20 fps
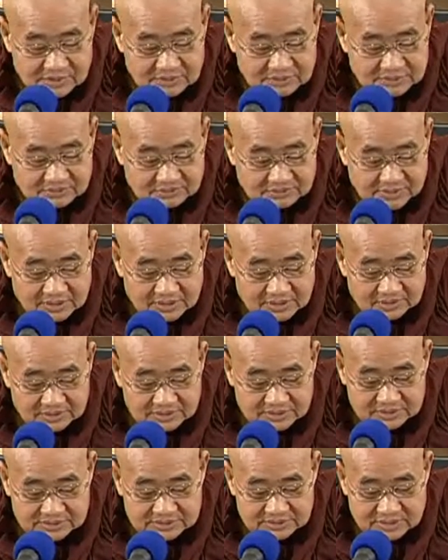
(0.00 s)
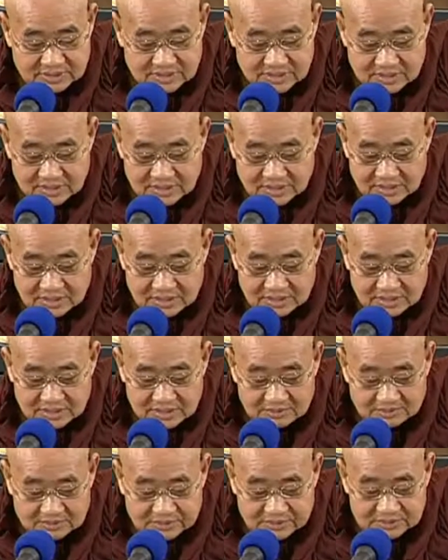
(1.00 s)
defilements, I
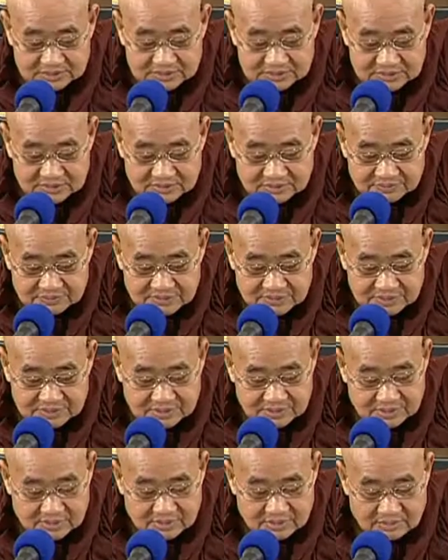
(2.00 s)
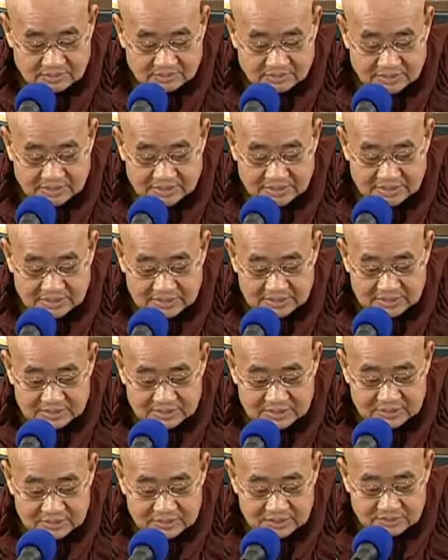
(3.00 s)
perceived bright light
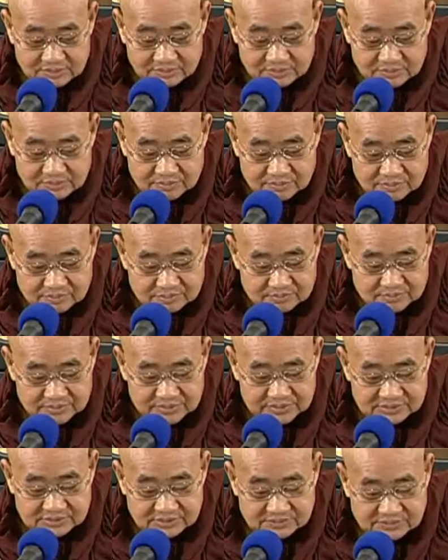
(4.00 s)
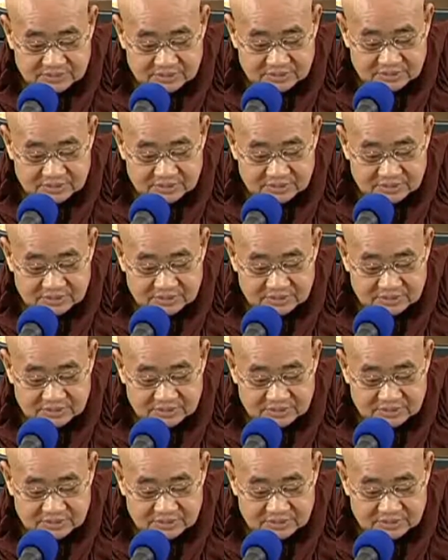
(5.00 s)
in visible